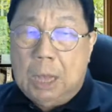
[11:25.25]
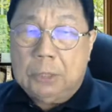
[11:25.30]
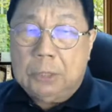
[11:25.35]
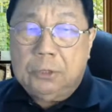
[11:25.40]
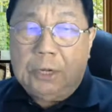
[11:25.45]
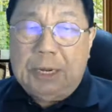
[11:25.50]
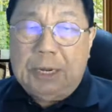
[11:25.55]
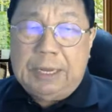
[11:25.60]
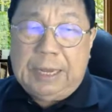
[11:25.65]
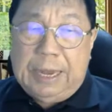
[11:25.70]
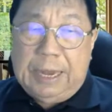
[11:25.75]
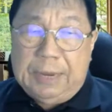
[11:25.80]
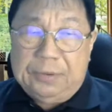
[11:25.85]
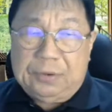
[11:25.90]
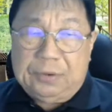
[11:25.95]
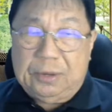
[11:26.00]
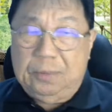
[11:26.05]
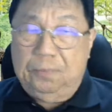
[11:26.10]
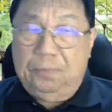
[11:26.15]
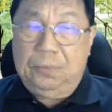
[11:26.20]
3
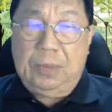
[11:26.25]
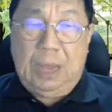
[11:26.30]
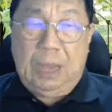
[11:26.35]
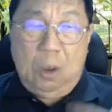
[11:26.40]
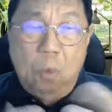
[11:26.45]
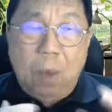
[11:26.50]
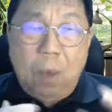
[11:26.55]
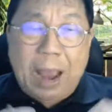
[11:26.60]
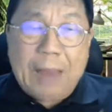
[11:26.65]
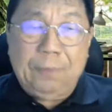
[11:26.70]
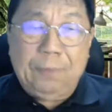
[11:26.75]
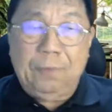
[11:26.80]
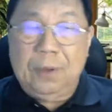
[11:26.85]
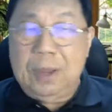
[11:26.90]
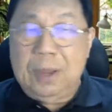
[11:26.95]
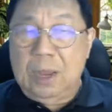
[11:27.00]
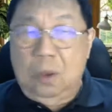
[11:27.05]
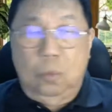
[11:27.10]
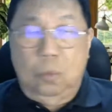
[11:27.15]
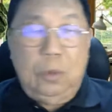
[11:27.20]
kids, a wife,
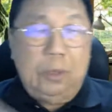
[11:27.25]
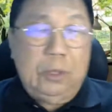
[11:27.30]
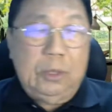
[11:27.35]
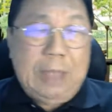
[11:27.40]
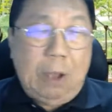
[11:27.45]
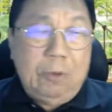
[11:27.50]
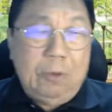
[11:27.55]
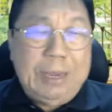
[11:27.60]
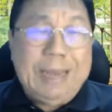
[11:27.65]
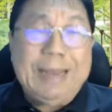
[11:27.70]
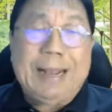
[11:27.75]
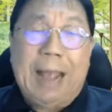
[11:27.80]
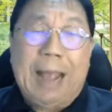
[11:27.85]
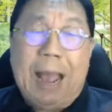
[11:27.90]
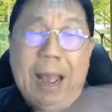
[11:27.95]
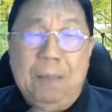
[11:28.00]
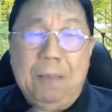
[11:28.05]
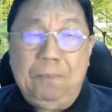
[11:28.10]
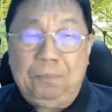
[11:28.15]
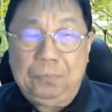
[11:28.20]
without
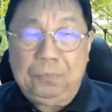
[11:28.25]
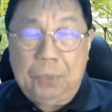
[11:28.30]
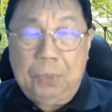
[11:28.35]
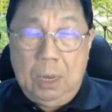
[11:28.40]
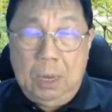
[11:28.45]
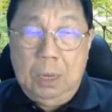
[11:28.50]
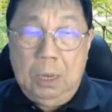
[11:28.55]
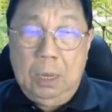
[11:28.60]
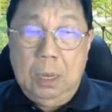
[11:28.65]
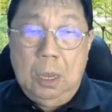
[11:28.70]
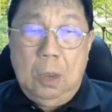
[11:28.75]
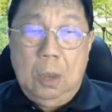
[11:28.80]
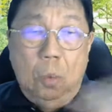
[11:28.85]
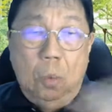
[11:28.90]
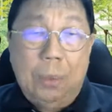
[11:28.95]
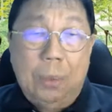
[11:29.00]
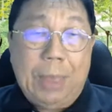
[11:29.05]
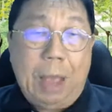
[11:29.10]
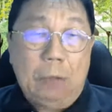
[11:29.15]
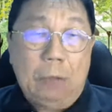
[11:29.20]
income,
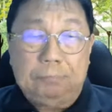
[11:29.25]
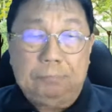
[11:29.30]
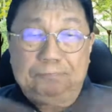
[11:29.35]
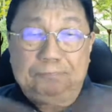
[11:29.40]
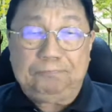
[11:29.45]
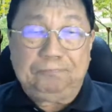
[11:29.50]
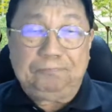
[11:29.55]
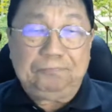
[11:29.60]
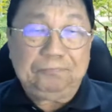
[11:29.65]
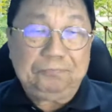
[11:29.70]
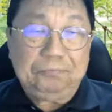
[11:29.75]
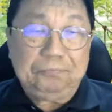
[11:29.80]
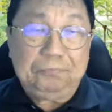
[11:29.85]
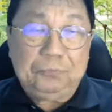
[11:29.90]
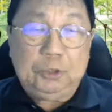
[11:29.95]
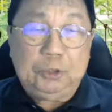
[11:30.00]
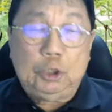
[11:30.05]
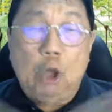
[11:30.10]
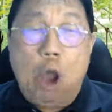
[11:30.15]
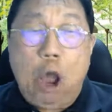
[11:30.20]
without
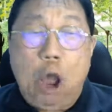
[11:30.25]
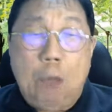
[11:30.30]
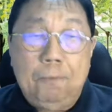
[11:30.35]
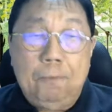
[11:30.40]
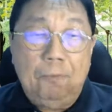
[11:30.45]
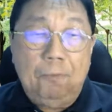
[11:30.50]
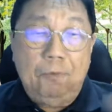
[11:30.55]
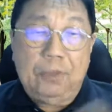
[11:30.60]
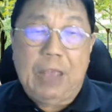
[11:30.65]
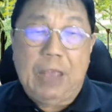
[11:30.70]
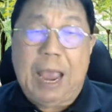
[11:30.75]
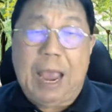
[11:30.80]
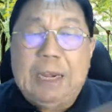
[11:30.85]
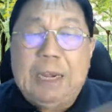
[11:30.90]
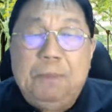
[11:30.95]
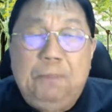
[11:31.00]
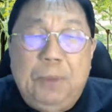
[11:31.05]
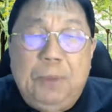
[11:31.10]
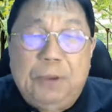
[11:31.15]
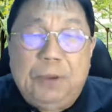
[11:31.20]
job, without
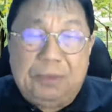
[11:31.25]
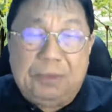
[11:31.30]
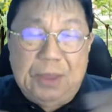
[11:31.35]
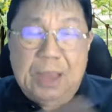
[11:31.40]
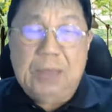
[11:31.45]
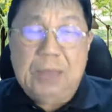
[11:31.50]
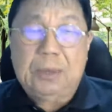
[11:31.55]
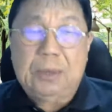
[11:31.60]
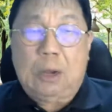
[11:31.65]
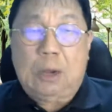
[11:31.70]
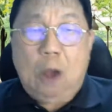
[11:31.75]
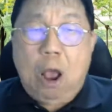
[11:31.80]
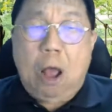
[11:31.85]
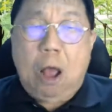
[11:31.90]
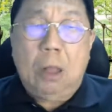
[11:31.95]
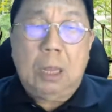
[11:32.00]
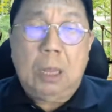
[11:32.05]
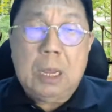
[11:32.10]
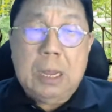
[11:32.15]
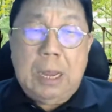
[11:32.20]
any business at
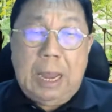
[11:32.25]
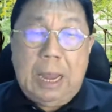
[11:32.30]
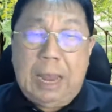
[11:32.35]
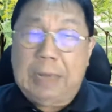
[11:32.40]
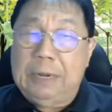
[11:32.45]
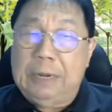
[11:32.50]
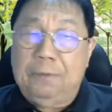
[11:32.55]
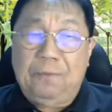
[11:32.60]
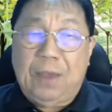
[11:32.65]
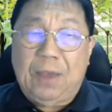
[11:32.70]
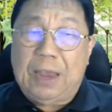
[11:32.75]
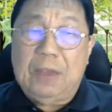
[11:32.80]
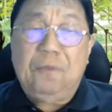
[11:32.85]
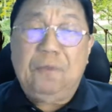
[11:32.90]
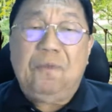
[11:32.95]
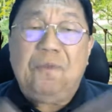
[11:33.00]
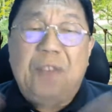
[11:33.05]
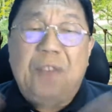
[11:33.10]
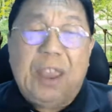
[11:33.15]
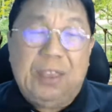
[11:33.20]
all. And in fact,
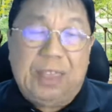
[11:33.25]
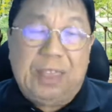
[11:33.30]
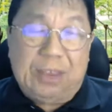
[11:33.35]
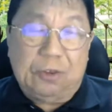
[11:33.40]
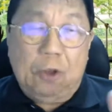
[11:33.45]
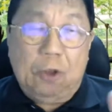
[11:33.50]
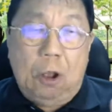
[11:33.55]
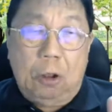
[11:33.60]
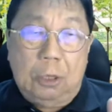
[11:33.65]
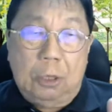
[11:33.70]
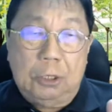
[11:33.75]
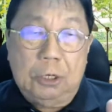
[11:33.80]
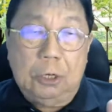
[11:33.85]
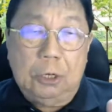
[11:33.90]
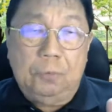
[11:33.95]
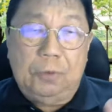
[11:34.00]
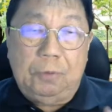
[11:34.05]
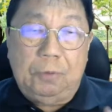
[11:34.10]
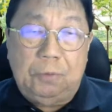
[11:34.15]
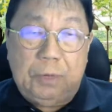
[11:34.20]
in faith, that's all.
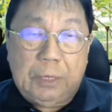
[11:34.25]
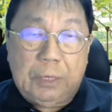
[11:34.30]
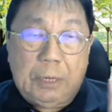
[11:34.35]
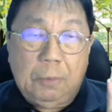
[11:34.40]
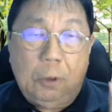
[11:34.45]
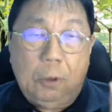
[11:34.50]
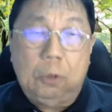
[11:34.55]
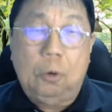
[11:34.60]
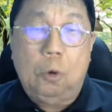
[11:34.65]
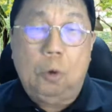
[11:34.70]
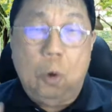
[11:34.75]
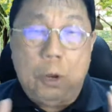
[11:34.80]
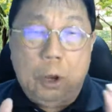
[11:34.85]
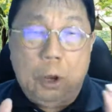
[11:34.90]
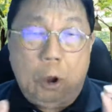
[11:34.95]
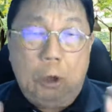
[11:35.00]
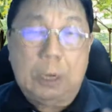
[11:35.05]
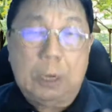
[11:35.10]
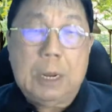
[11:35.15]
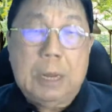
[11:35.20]
We keep on going
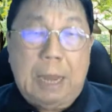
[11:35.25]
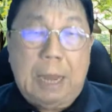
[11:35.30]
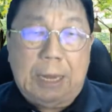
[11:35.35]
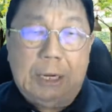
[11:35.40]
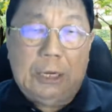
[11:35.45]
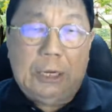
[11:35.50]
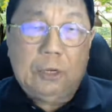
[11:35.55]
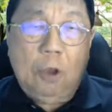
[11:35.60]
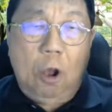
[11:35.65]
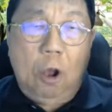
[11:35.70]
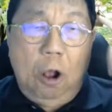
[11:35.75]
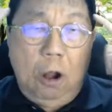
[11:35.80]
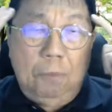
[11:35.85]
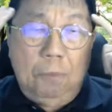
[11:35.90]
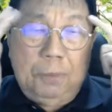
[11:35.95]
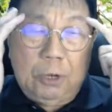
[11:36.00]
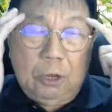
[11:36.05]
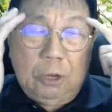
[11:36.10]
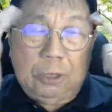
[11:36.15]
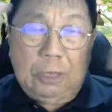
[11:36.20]
on, and it's all
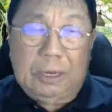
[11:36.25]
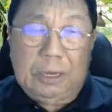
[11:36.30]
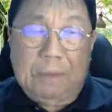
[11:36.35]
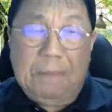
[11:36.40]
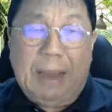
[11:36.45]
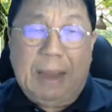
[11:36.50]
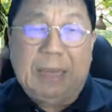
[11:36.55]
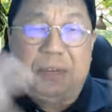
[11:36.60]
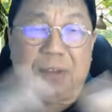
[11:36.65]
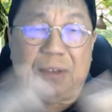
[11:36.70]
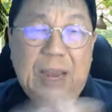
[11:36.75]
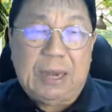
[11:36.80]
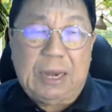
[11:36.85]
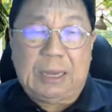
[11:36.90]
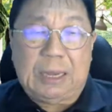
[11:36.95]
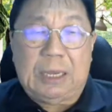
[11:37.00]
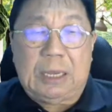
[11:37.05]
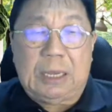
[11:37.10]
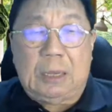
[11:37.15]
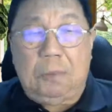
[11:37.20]
because of the mindset that